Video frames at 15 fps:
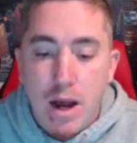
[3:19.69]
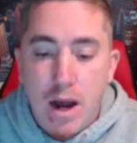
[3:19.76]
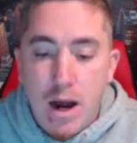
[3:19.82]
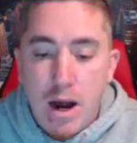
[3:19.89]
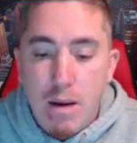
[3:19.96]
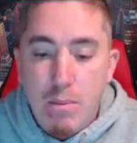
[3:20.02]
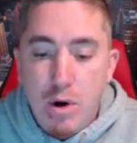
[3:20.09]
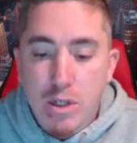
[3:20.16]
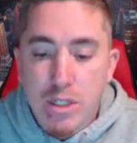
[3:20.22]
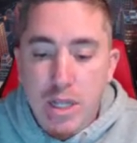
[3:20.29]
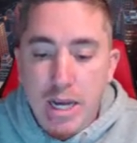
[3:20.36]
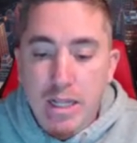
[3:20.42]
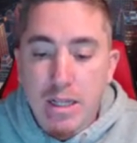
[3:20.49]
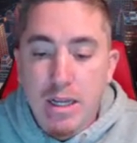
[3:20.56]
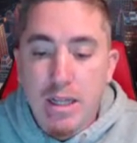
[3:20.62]
Most
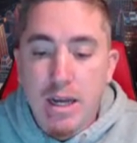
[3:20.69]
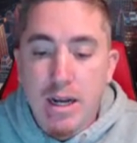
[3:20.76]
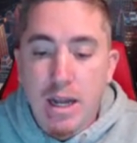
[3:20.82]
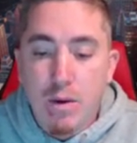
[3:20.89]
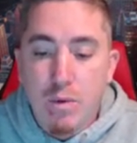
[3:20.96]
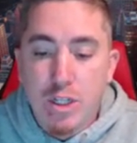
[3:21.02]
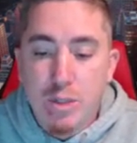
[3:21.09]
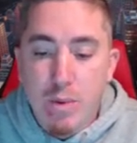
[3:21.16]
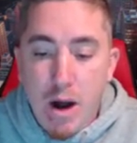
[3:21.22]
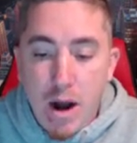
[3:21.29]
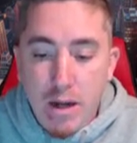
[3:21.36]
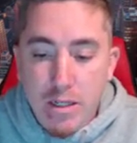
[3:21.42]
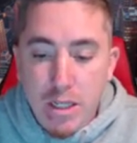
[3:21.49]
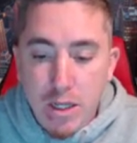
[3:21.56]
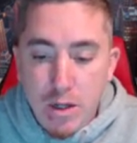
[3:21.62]
likely they're going to
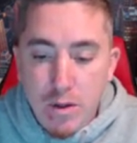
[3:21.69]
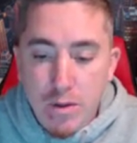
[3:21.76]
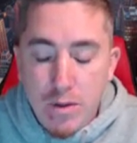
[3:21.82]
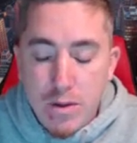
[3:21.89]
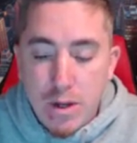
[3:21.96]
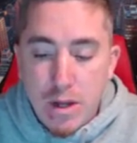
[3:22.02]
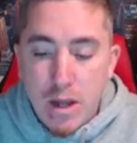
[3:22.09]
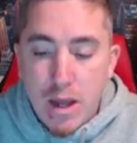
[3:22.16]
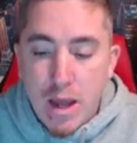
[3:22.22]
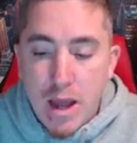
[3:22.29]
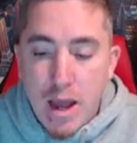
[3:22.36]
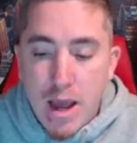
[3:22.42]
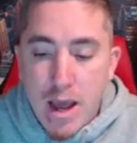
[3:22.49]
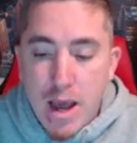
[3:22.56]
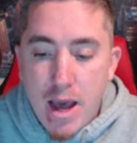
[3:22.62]
respond to you
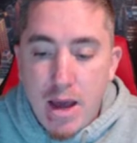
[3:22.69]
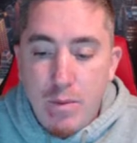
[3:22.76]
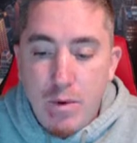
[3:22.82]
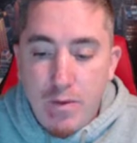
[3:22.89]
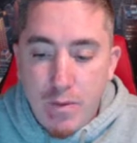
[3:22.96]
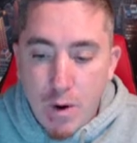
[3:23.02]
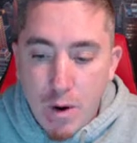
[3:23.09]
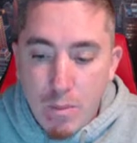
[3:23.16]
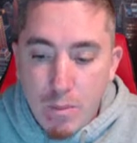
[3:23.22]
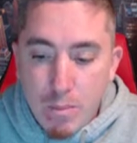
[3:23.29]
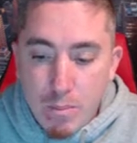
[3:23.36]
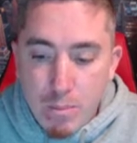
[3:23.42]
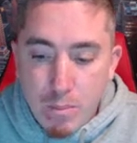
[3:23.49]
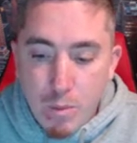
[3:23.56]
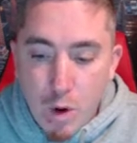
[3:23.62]
and refer
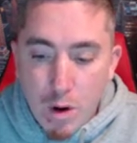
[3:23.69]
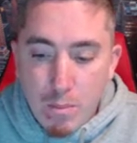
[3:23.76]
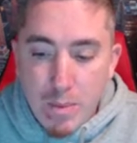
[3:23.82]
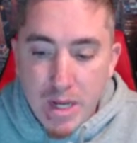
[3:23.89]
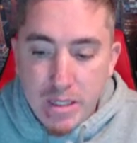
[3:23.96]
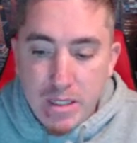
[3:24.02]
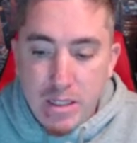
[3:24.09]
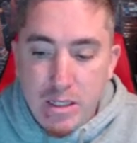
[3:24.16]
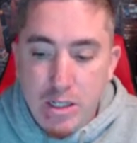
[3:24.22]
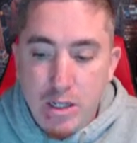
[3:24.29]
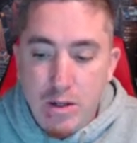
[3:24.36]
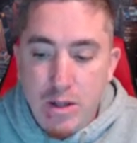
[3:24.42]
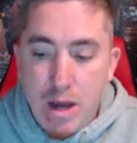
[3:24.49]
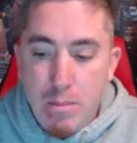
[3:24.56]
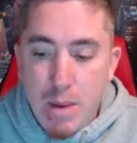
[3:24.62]
more business to
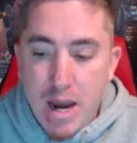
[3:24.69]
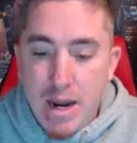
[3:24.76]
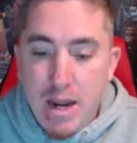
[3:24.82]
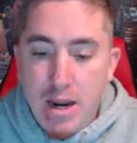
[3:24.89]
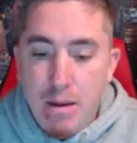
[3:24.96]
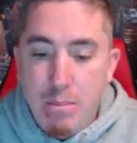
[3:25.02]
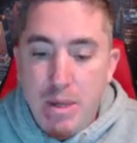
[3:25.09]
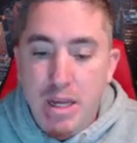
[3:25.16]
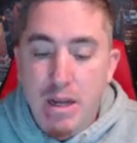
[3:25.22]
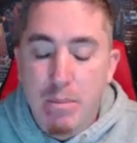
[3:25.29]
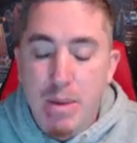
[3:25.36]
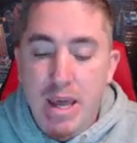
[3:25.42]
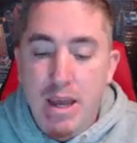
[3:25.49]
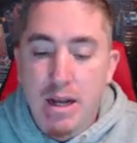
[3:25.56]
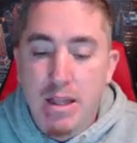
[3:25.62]
you that might end up being a
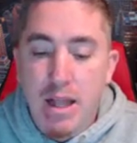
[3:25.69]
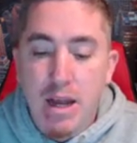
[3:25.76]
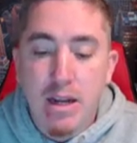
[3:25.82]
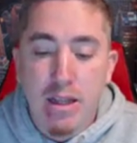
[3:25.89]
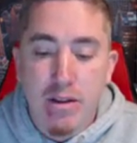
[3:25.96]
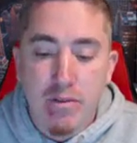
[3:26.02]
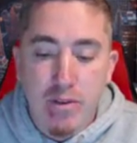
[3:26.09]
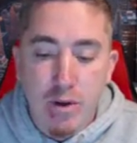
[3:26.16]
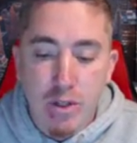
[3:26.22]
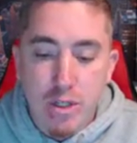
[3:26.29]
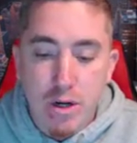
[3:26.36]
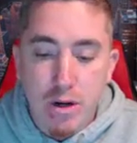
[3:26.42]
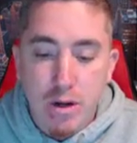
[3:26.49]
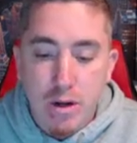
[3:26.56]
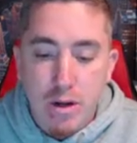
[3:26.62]
paying client in the
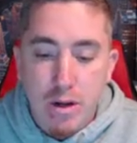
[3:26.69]
future.